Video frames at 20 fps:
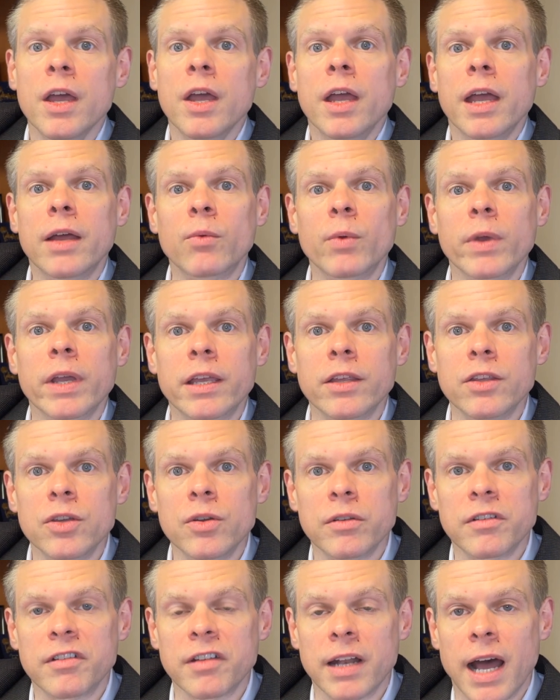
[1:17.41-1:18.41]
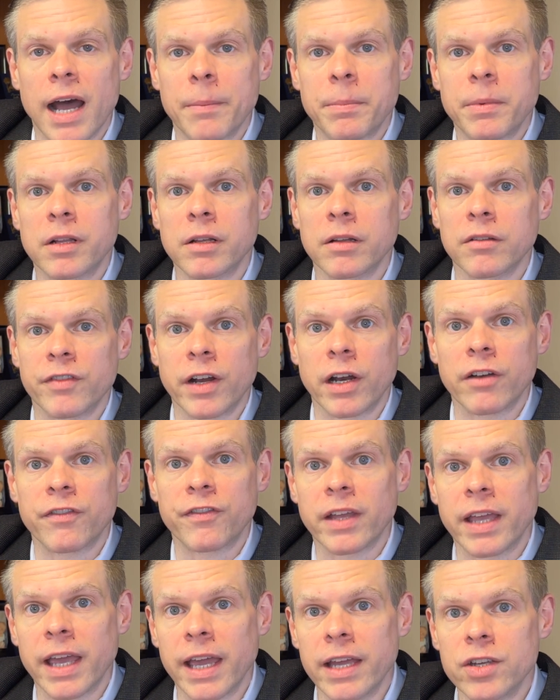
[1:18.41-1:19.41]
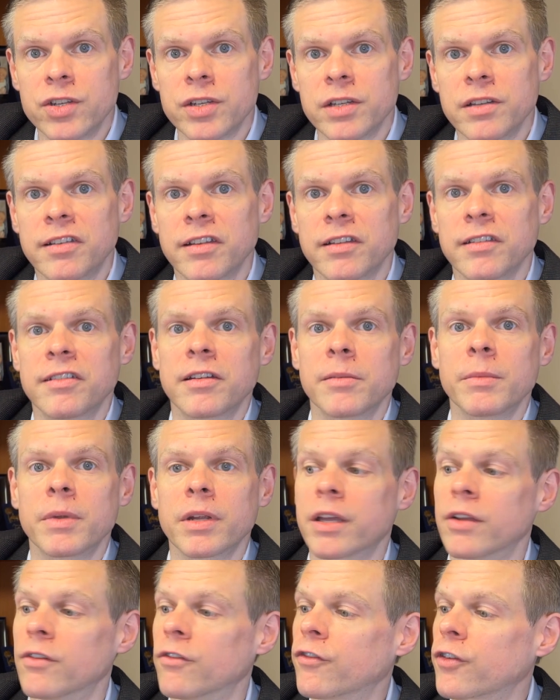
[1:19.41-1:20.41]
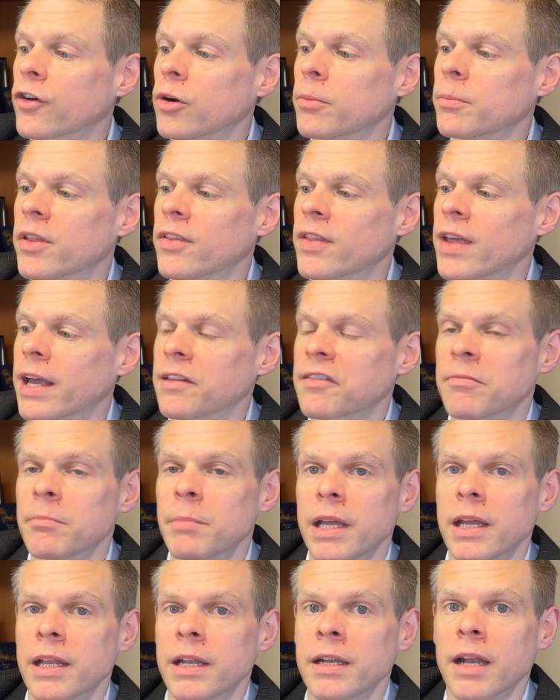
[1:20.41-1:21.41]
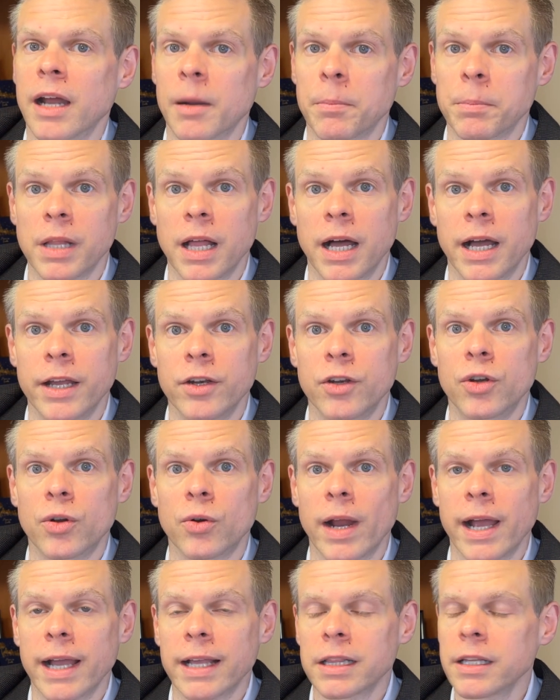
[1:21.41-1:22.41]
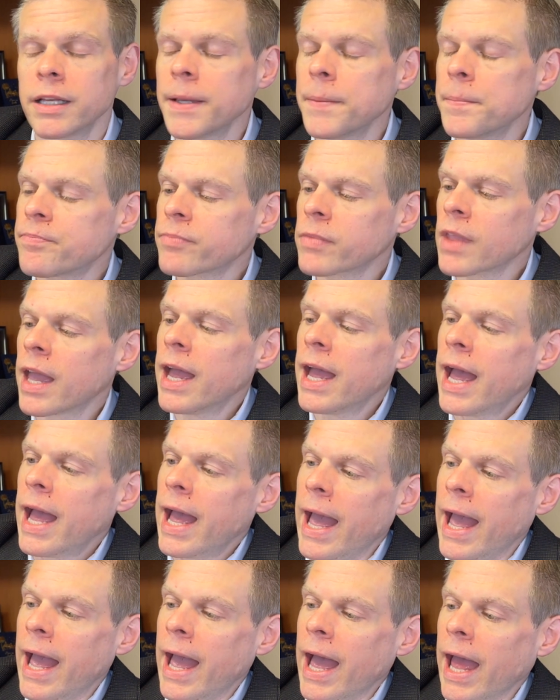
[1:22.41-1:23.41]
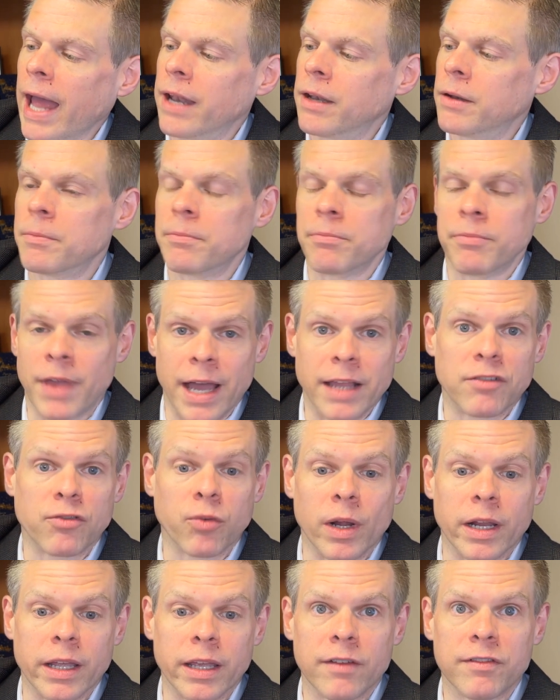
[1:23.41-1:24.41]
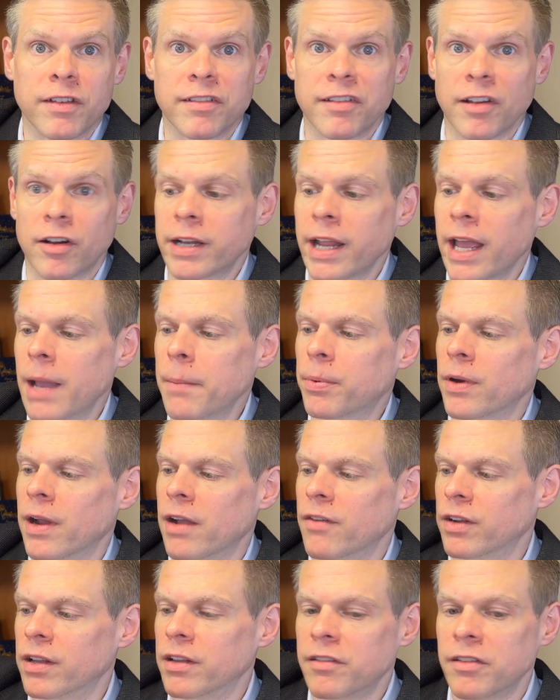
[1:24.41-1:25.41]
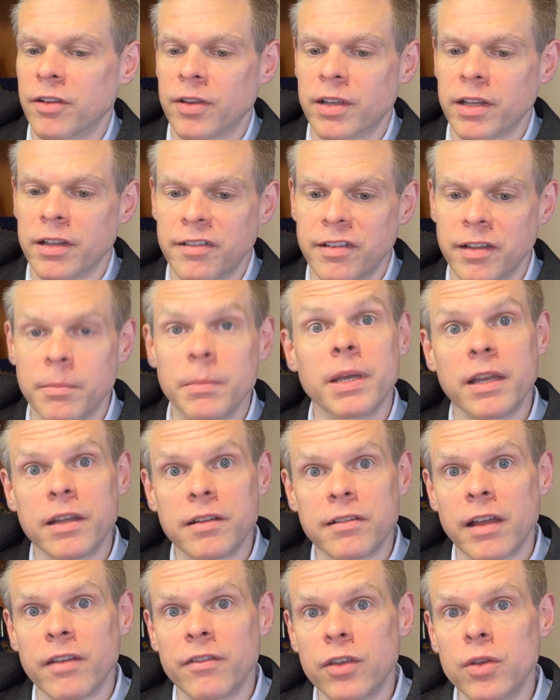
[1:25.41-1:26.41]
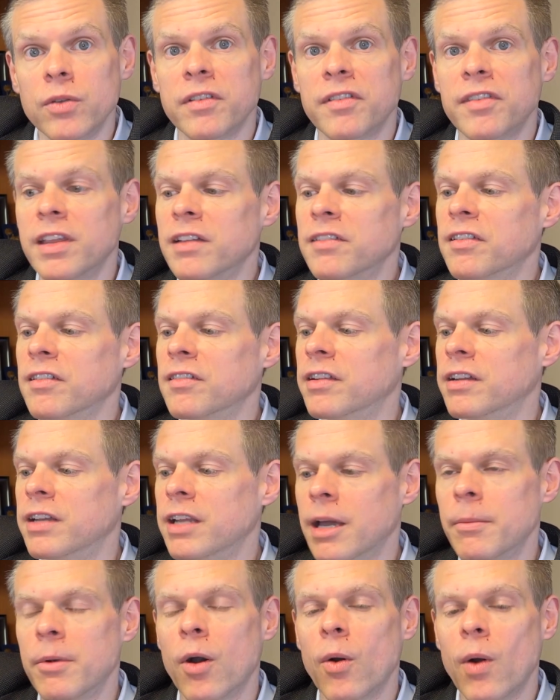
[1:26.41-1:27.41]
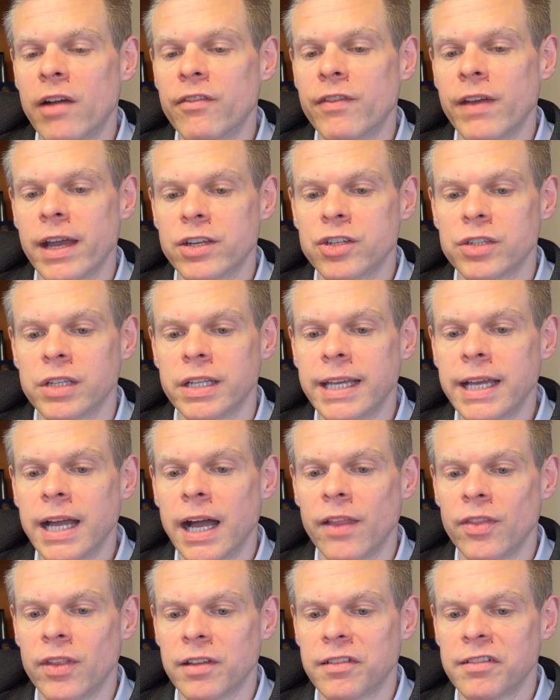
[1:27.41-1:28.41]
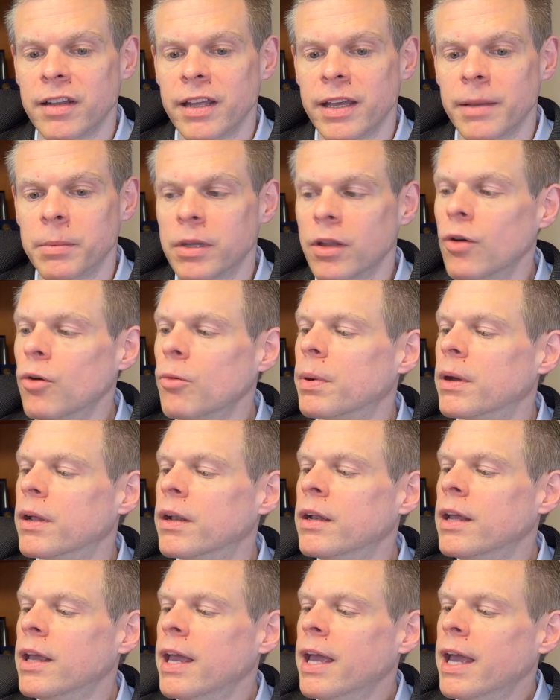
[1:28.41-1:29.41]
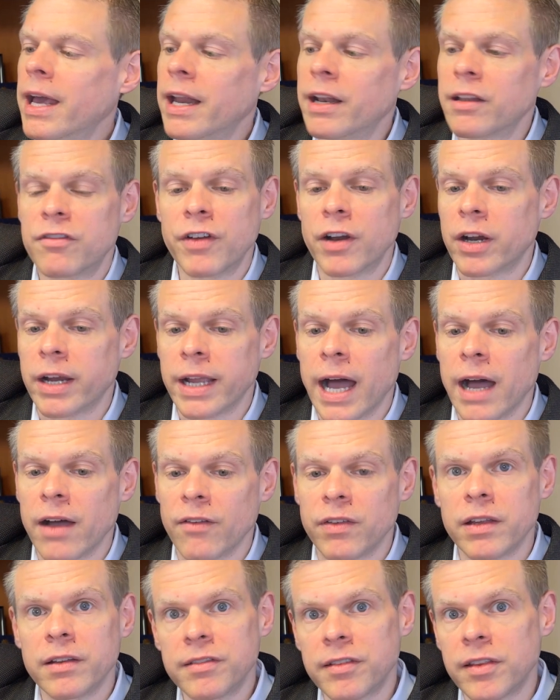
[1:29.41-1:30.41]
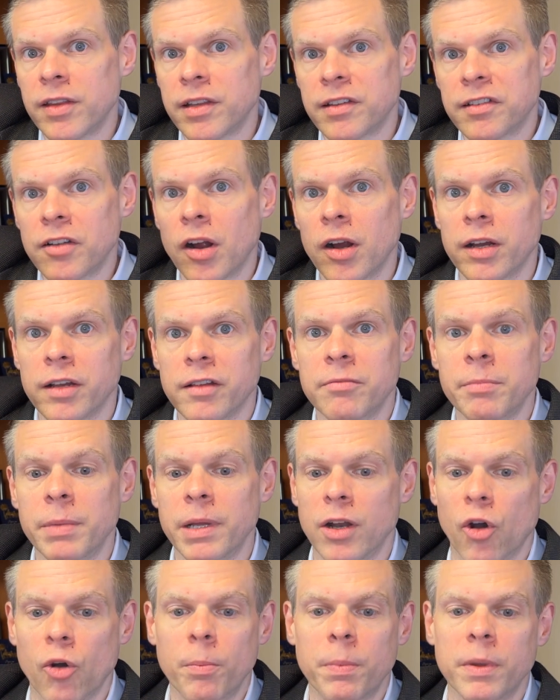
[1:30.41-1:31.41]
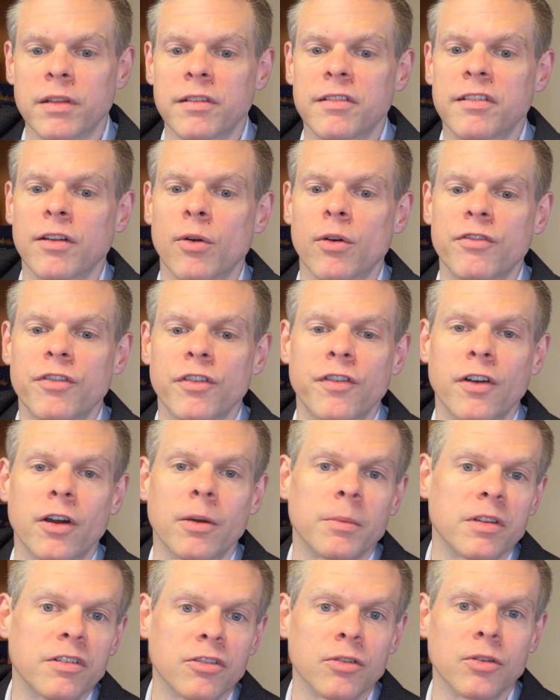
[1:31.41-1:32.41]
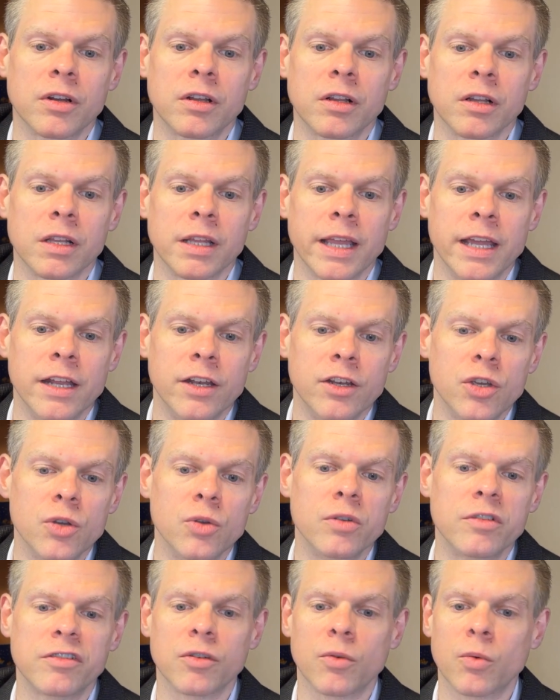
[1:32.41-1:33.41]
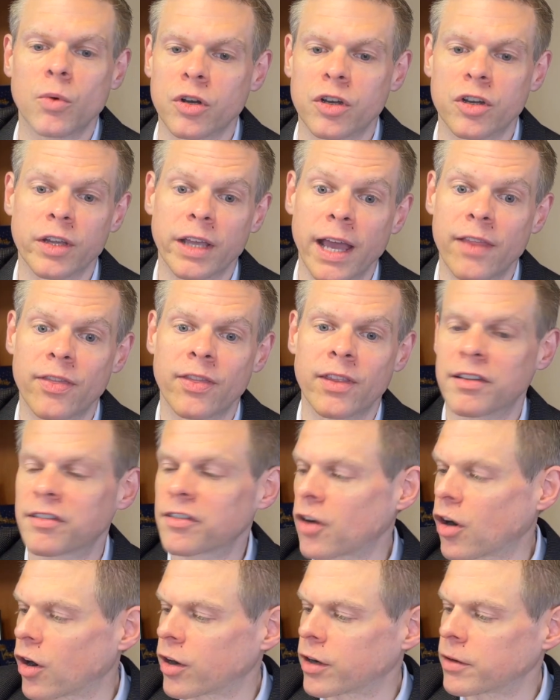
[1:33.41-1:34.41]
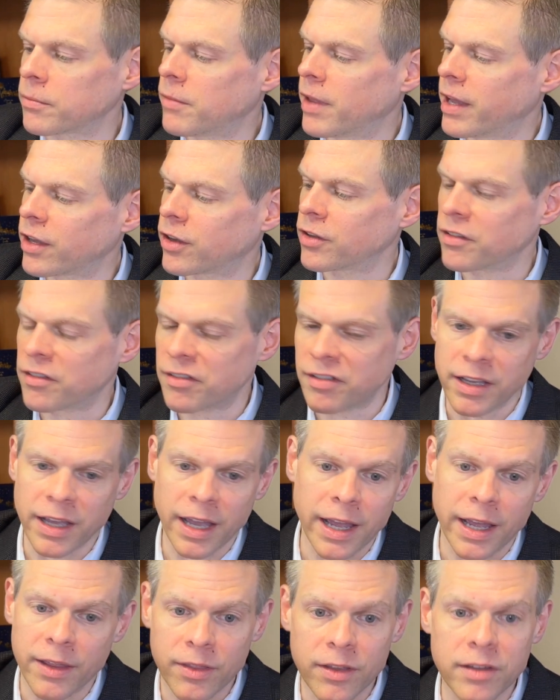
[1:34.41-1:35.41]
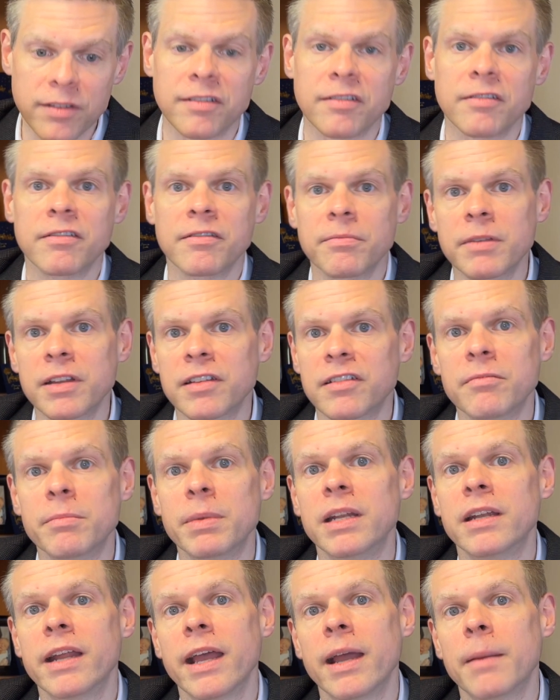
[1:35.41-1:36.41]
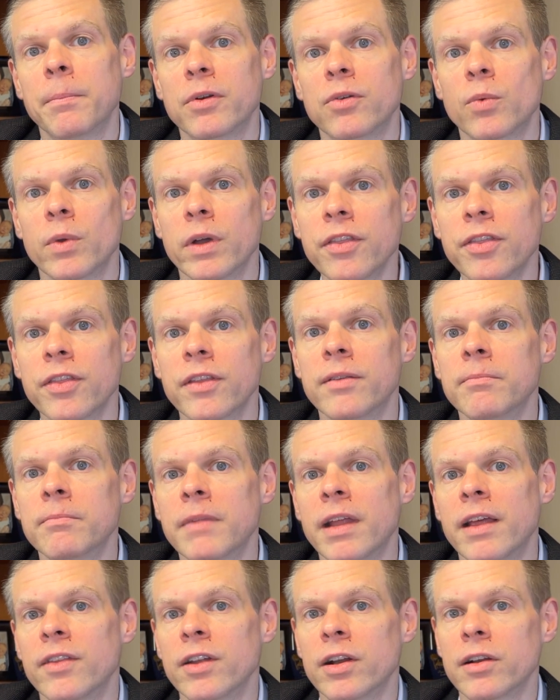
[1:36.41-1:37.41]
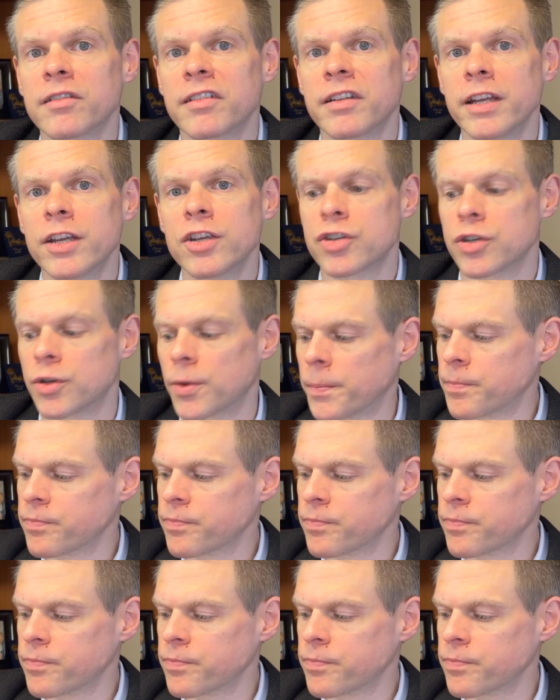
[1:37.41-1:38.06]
And we can use an optical verification system to confirm that that's been applied correctly. And that's what gives us our tamper evidence. You can see, because I've used this as a demo, I've actually cut this label open, and it's very obvious that this carton's been opened. So if a pharmaceutical end user were to get this carton, they could see, hey, this has been tampered with, and there's an issue.